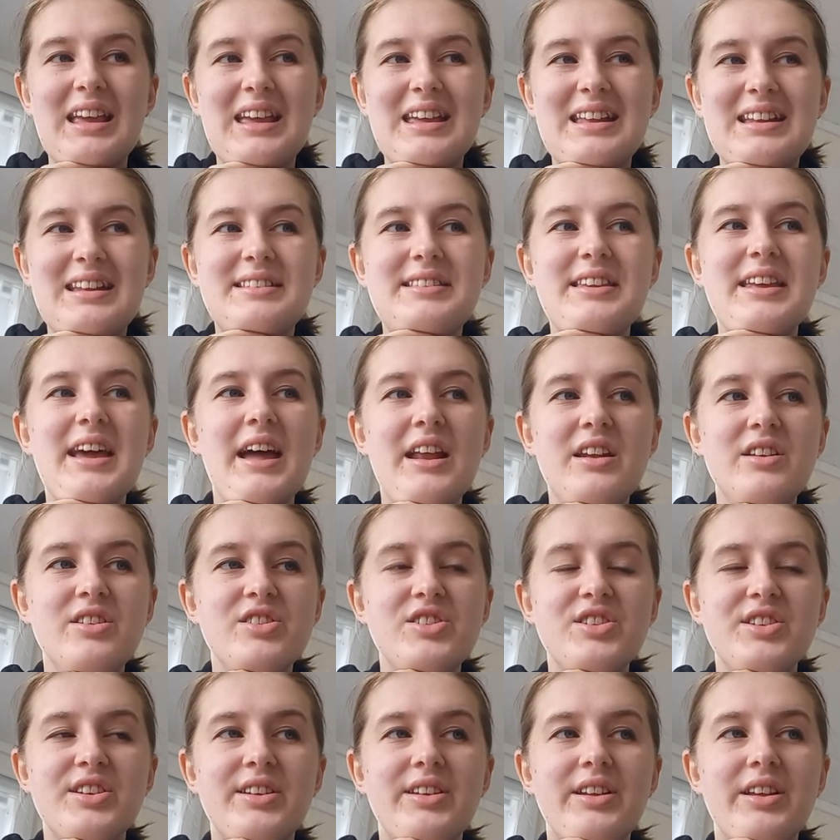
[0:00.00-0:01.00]

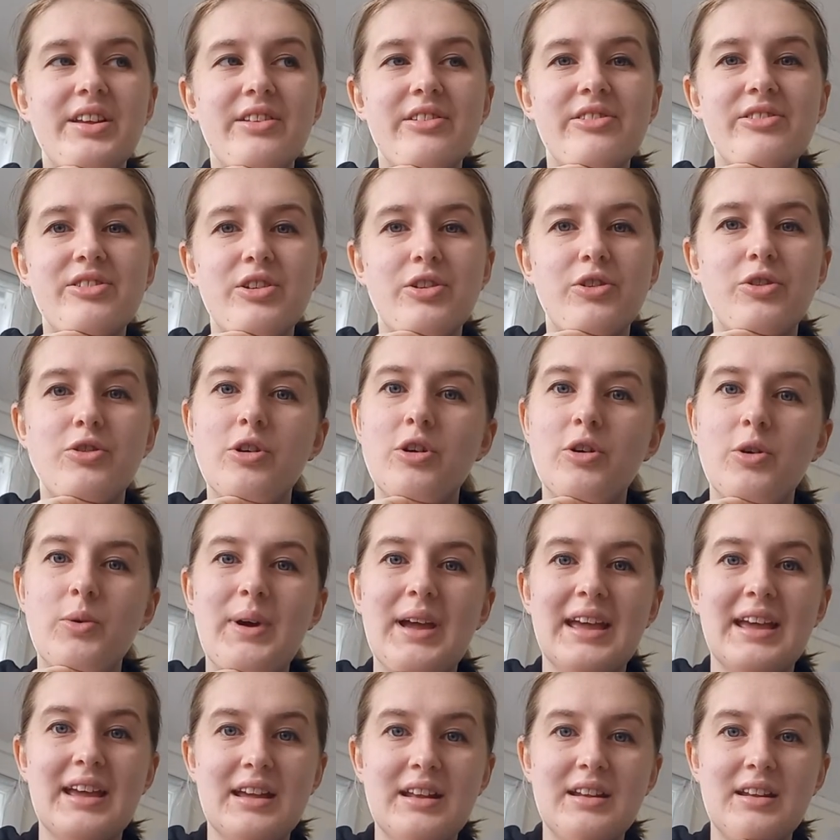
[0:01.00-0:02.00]
intention is to go
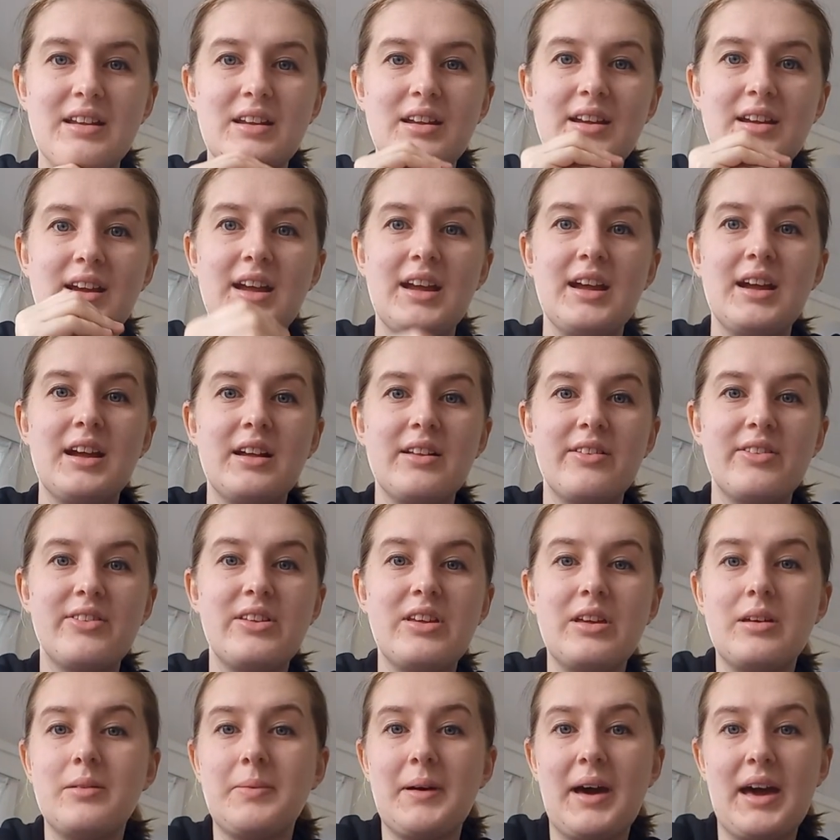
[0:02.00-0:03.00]
in,
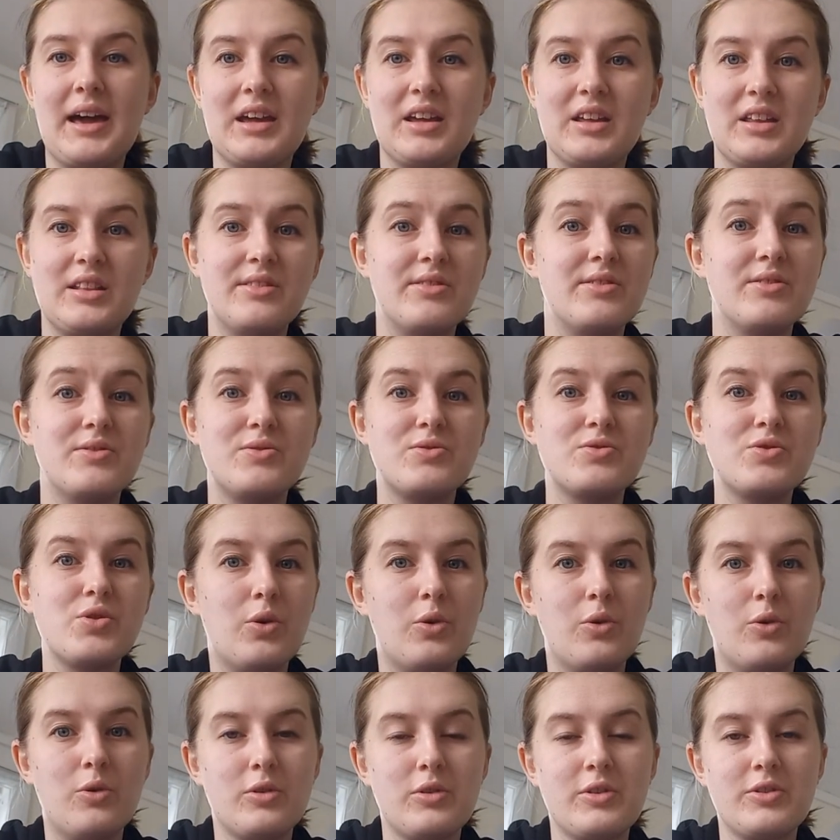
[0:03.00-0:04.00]
see if I can
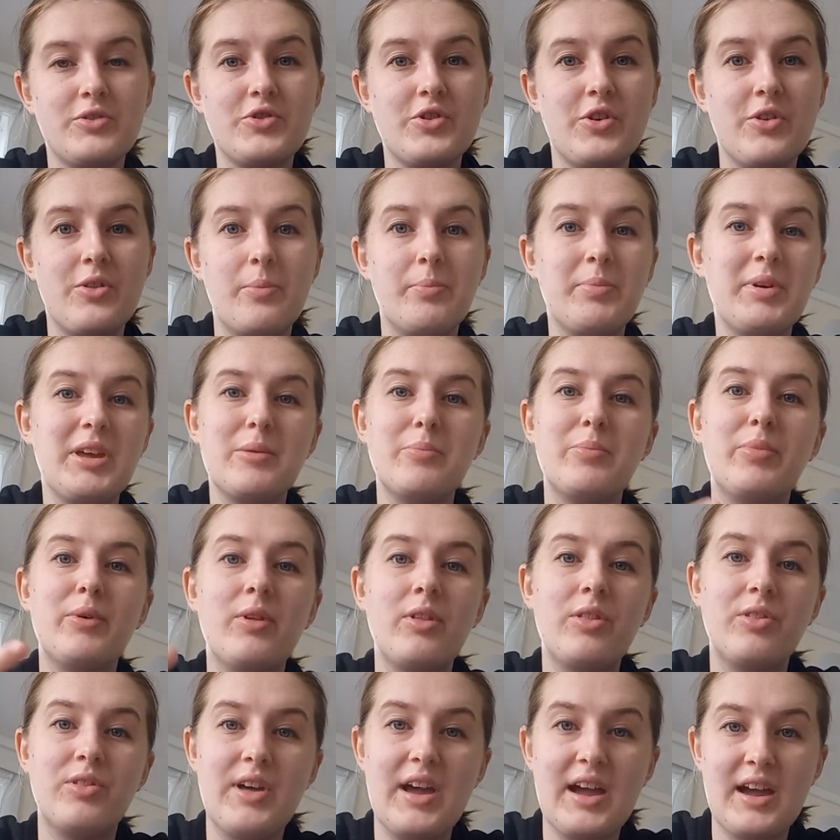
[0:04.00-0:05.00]
talk to the people
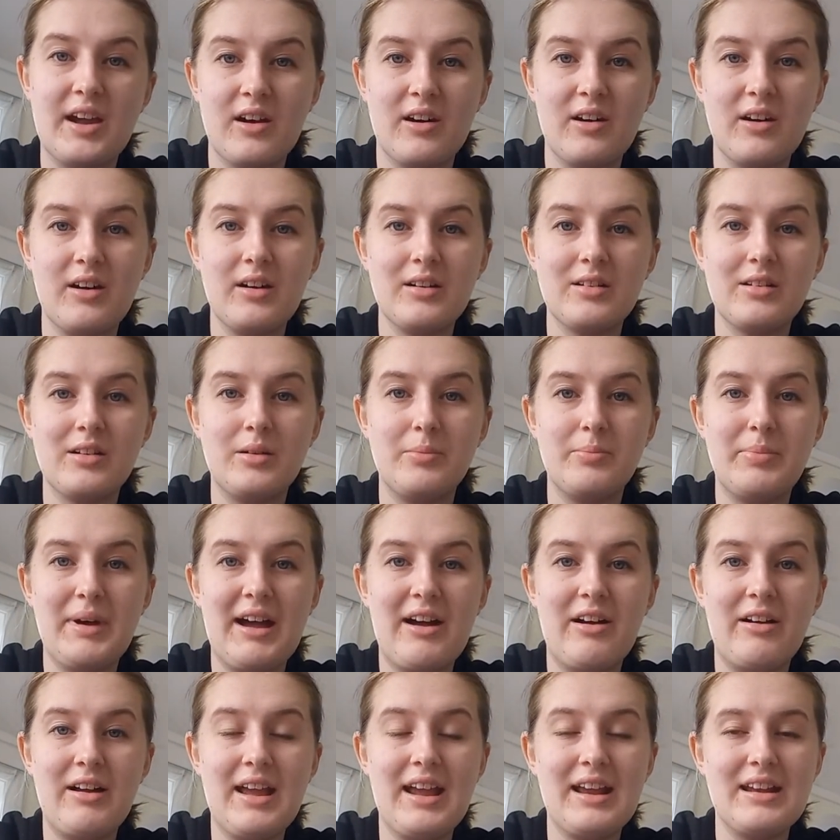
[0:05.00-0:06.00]
there
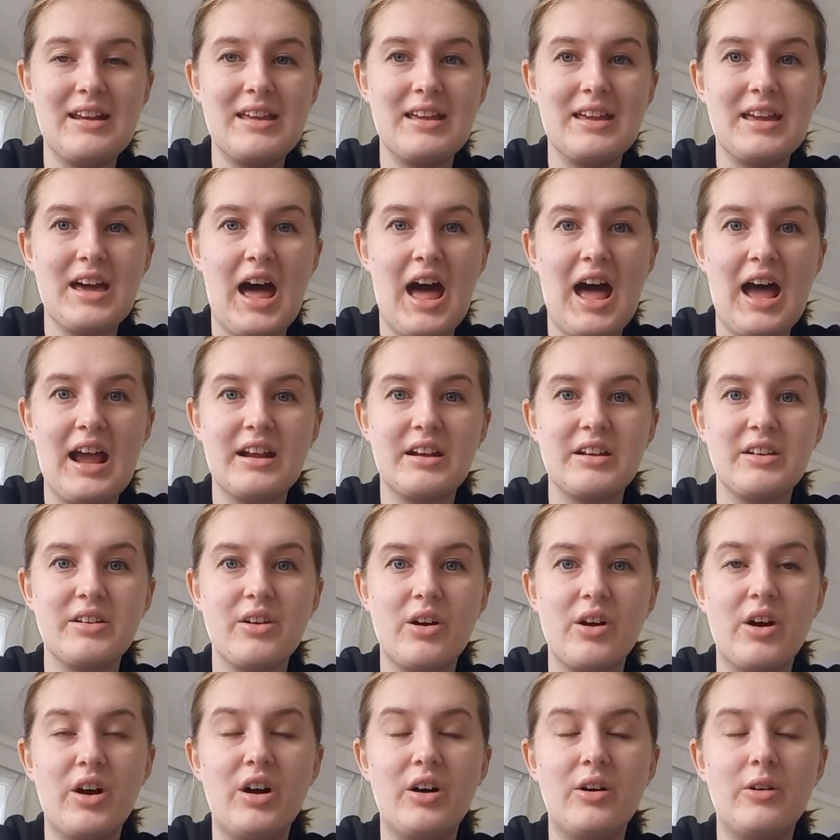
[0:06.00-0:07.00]
about any
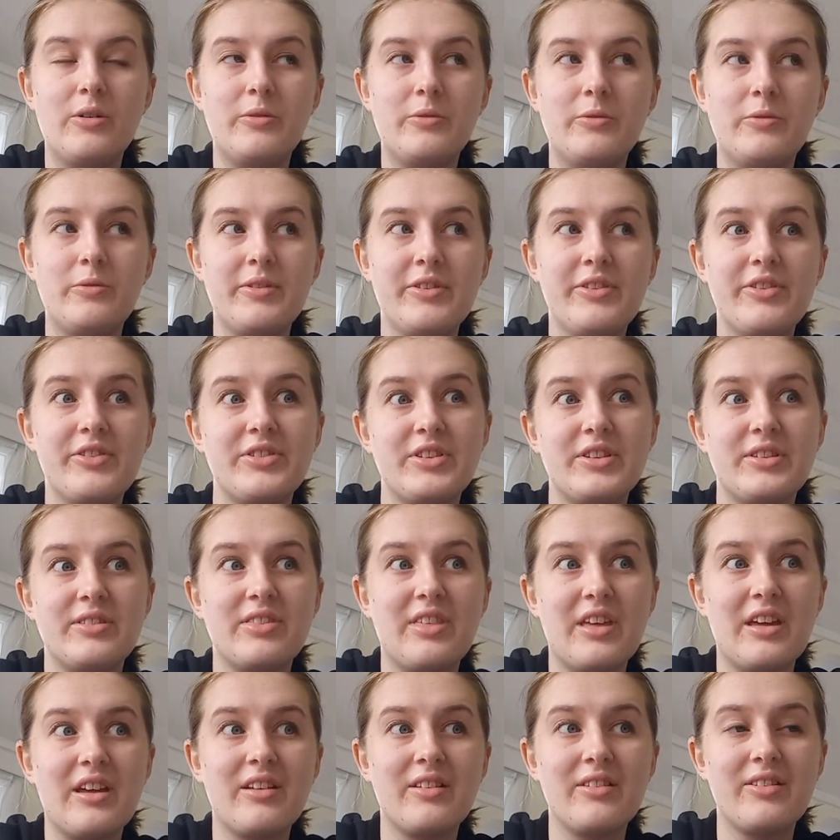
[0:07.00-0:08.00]
kind of
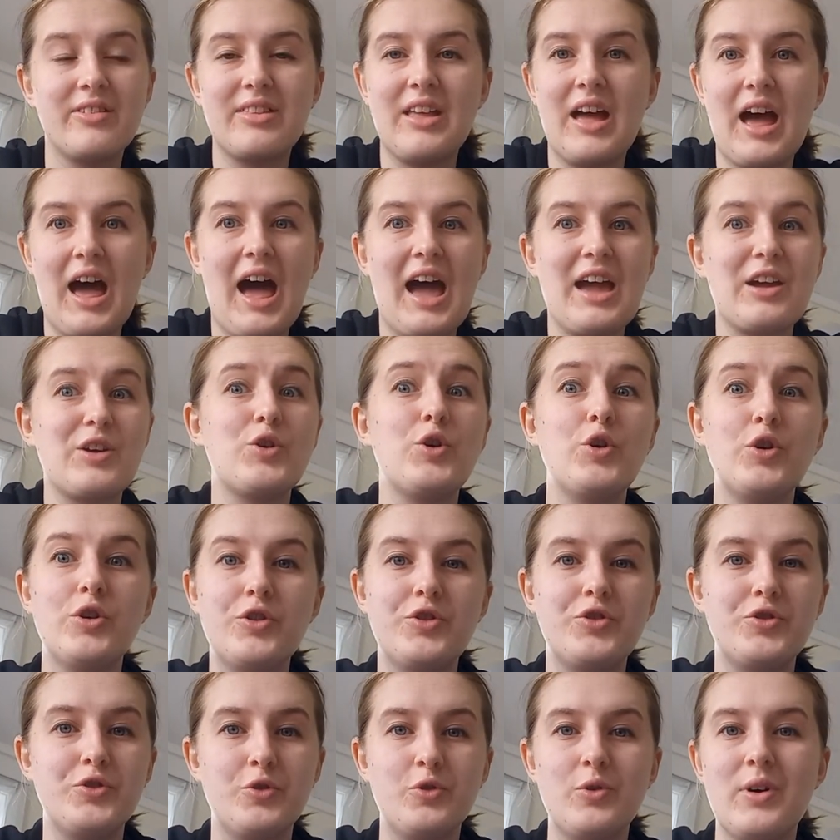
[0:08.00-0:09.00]
things that I
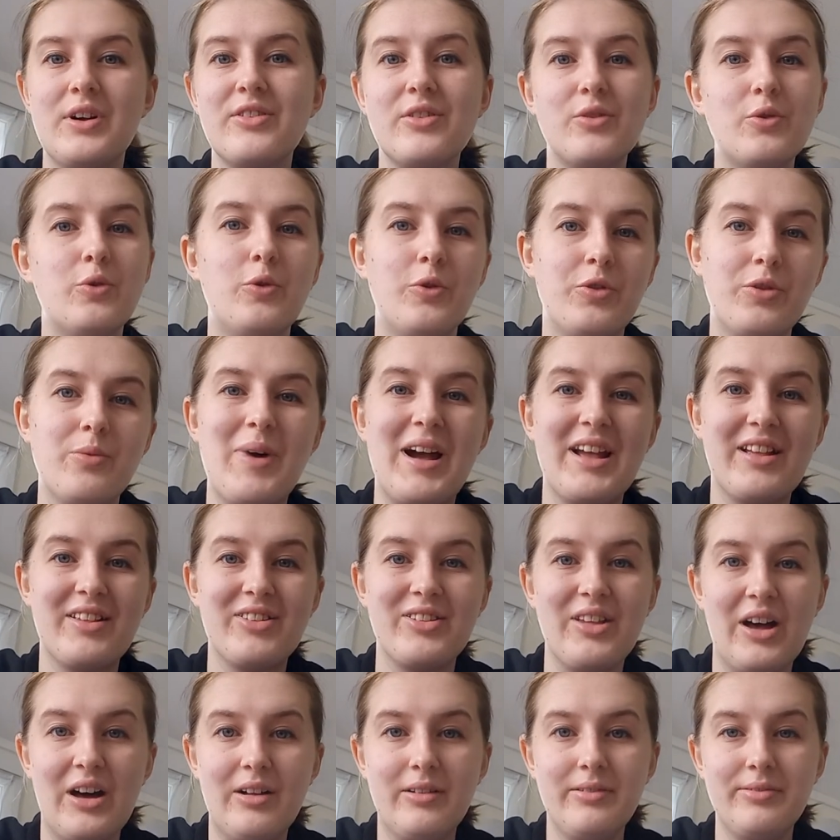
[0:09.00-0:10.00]
could do as an author
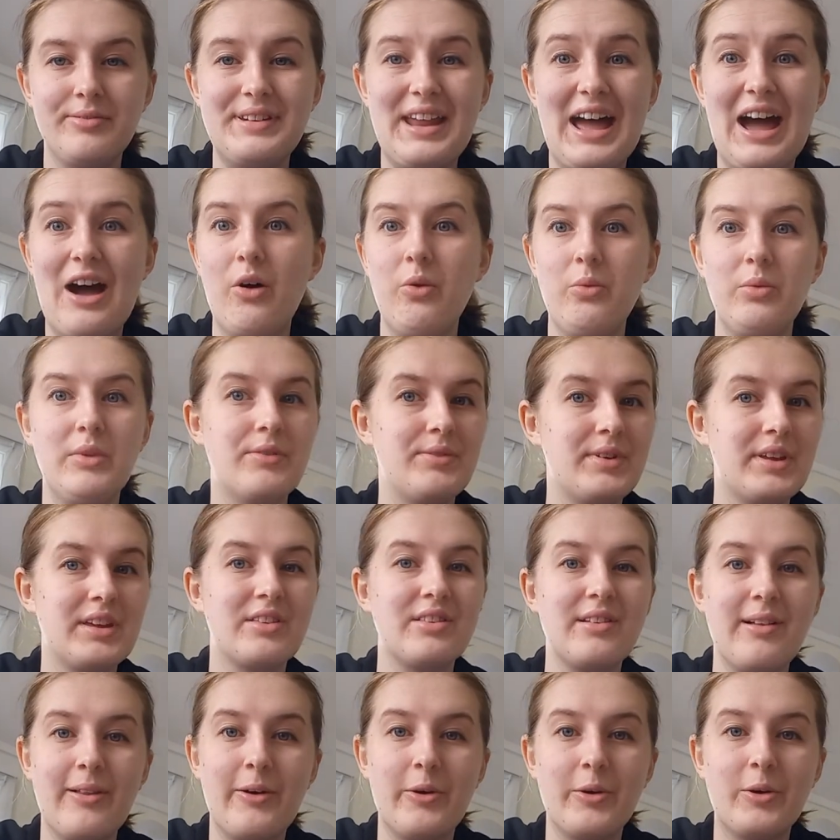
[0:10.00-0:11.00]
myself now living in
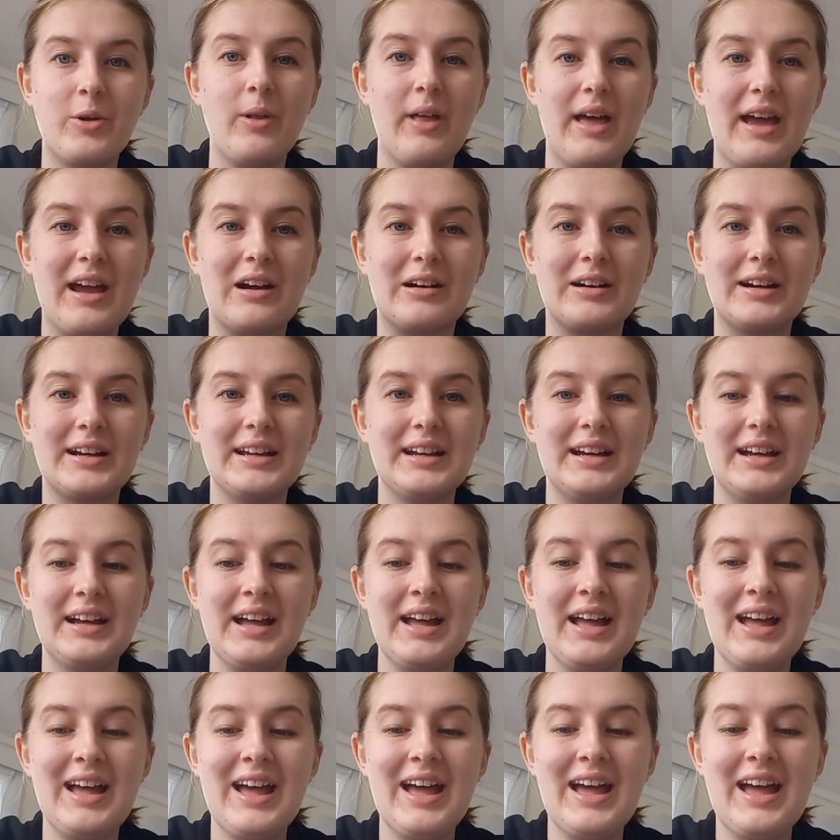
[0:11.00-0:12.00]
the local area,
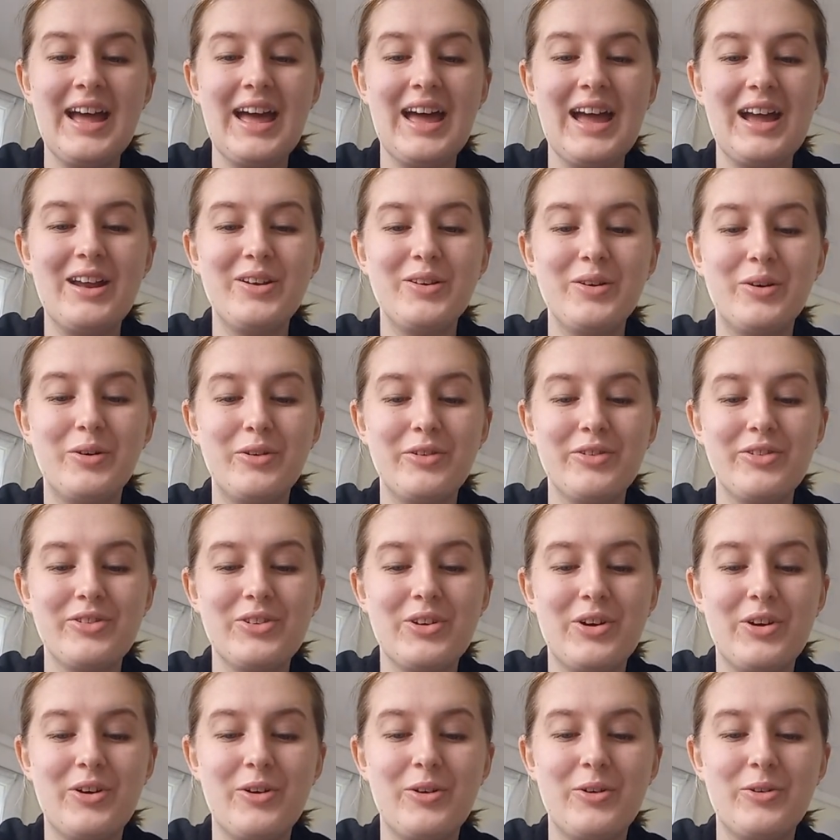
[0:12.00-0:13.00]
and
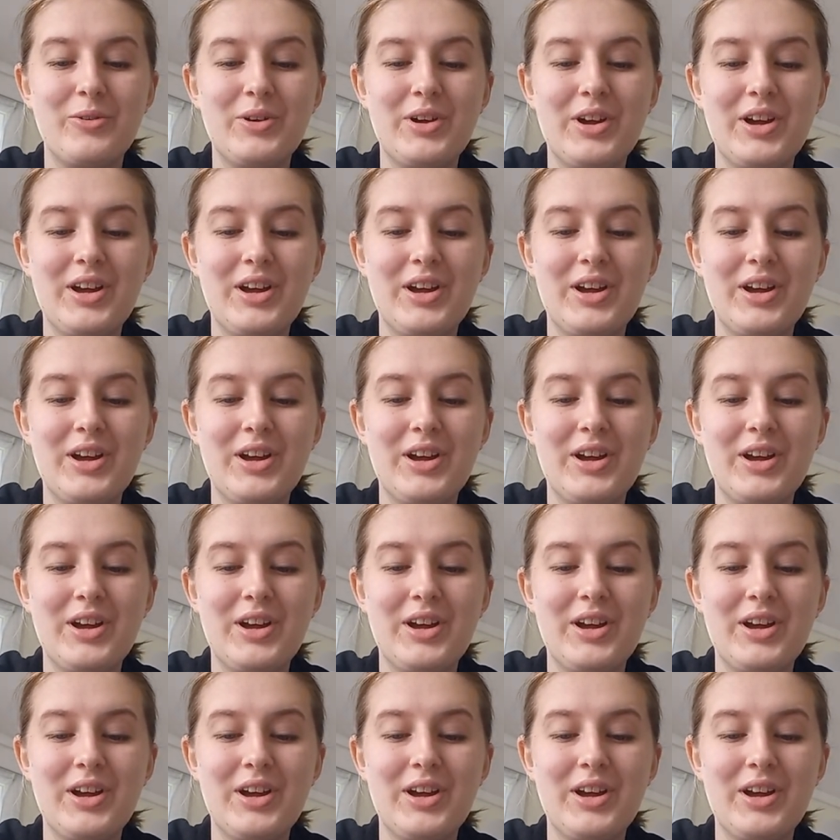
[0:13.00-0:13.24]
also